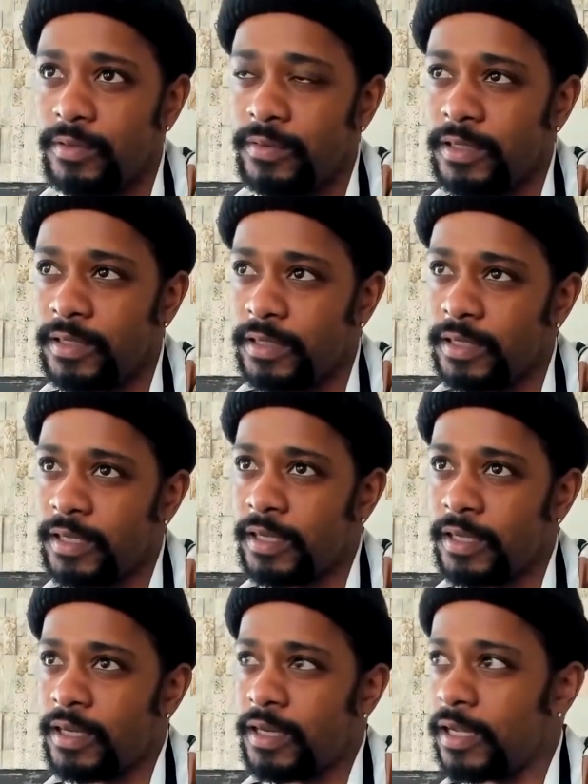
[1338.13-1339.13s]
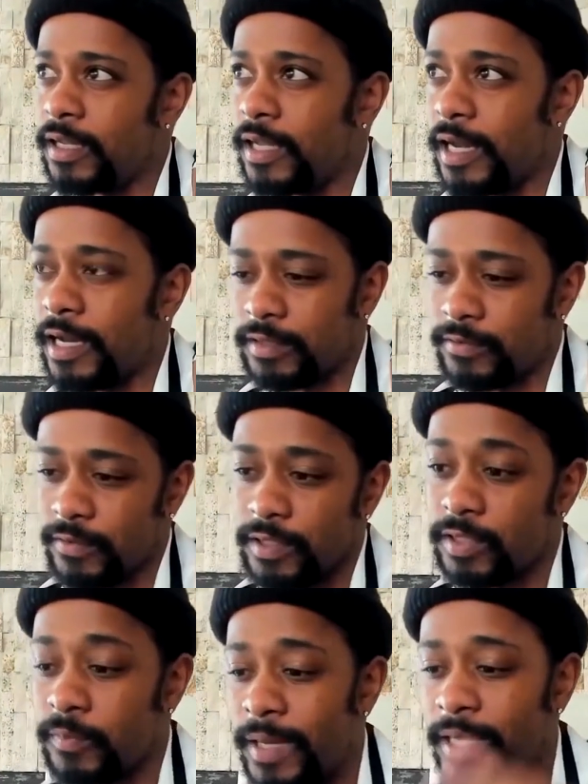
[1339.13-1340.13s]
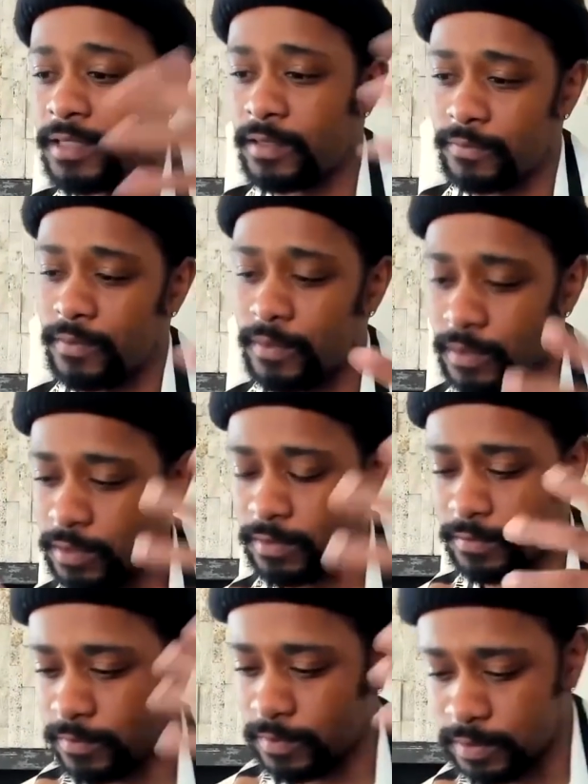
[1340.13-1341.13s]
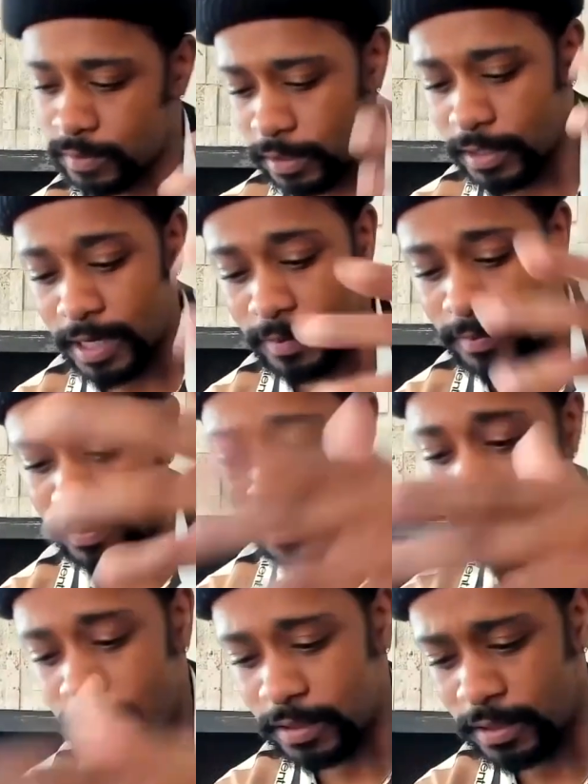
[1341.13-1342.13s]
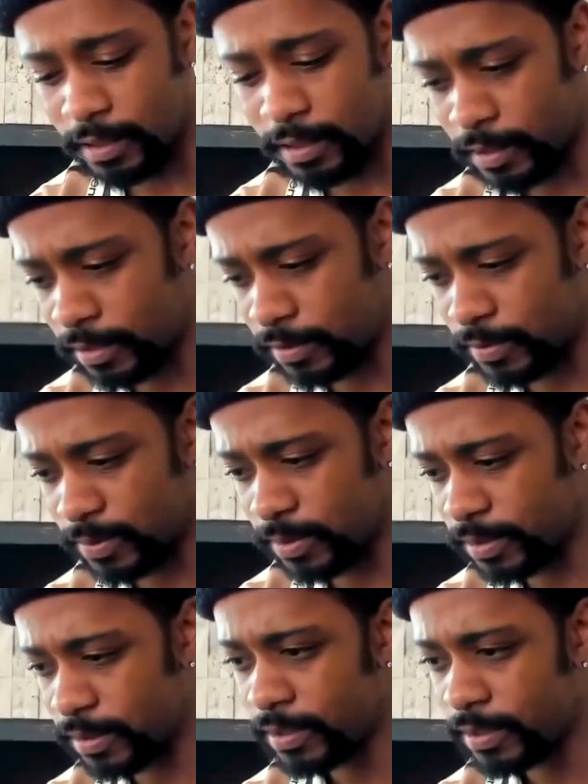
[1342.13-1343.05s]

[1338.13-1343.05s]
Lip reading: Really allows for the space of collaboration in a nice way.